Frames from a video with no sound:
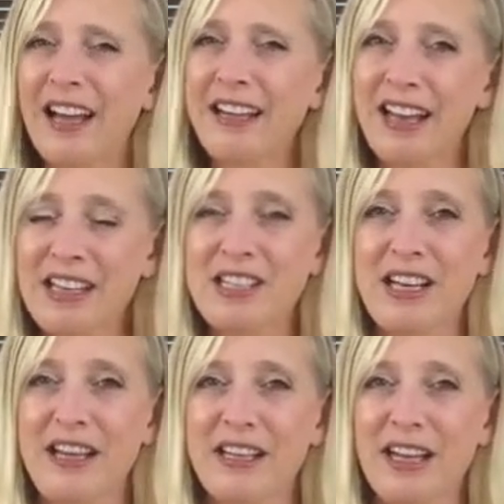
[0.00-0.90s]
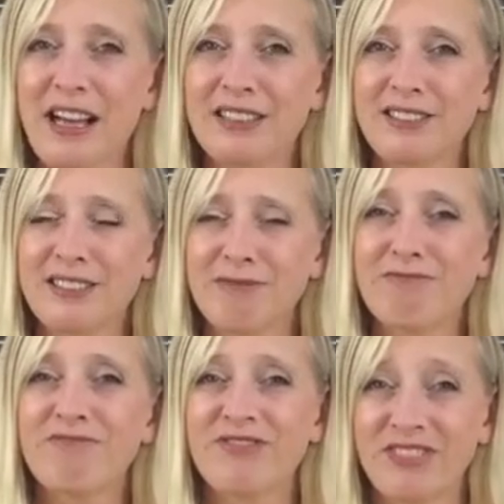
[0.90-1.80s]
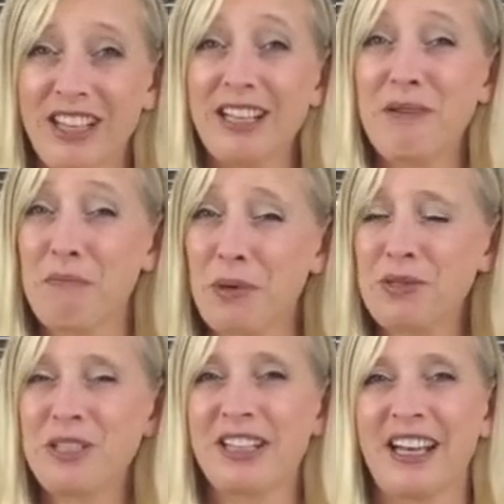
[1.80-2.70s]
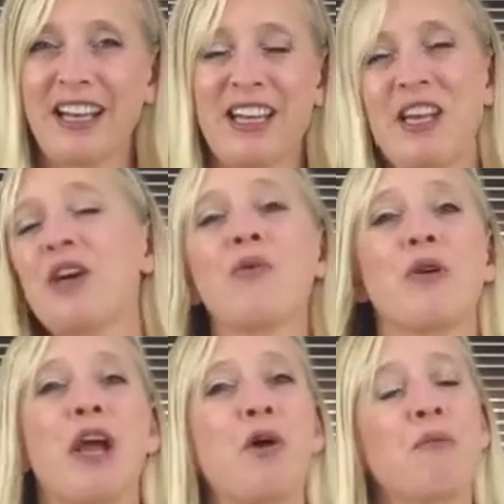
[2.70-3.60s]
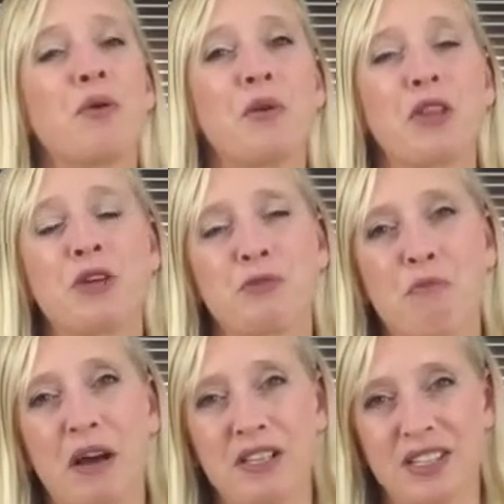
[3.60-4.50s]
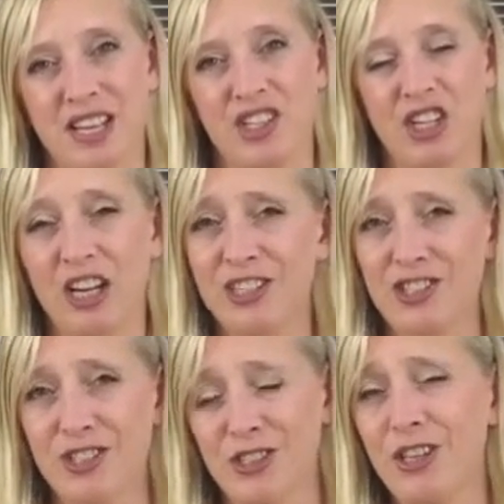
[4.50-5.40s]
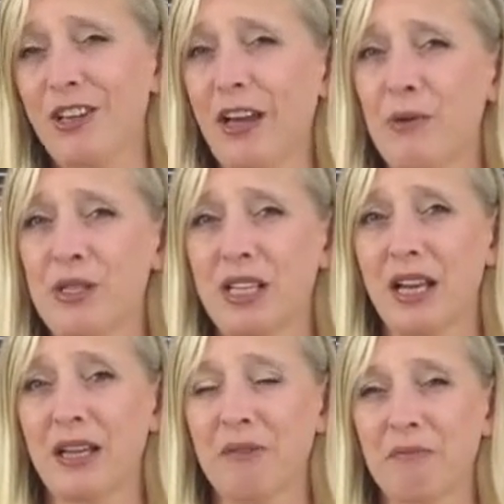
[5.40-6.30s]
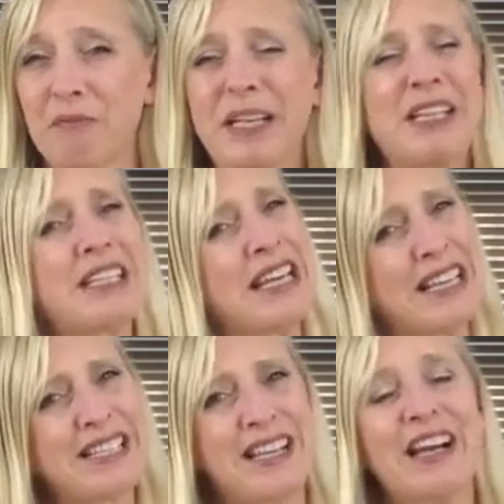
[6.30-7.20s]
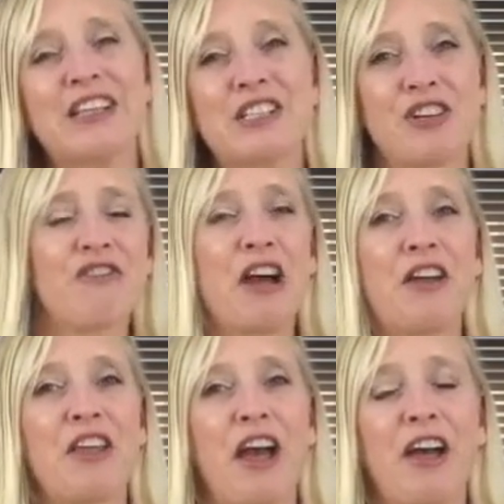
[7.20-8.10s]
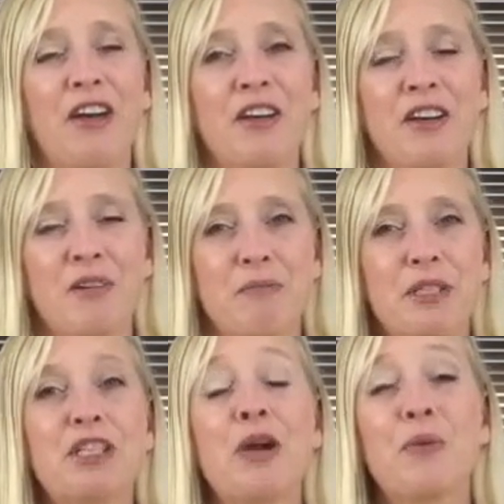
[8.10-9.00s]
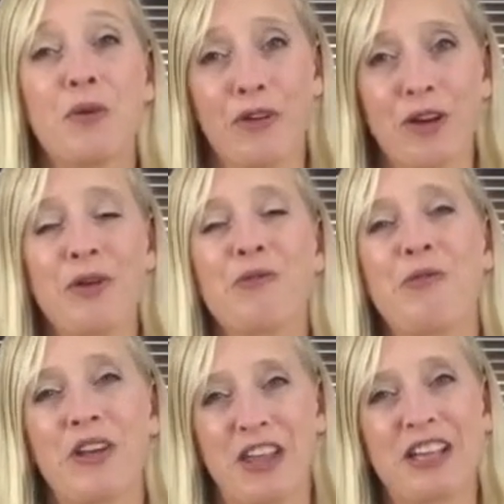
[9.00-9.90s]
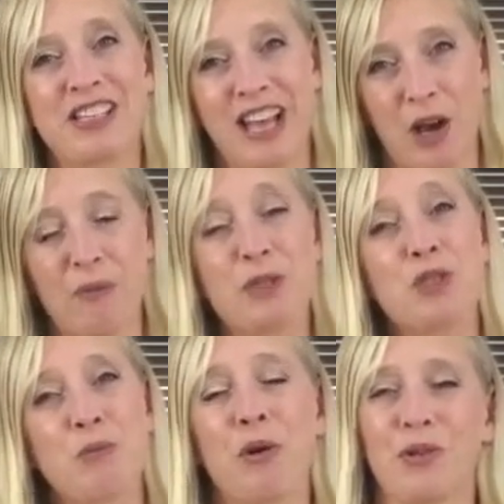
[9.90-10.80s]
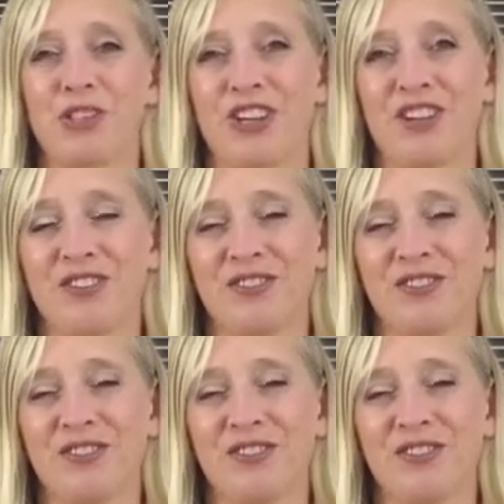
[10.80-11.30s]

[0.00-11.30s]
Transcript: And lastly, and fairly importantly, we help you with those mindset challenges that you get with selling, because it is kind of tough out there, but don't worry, we're there to help and support you.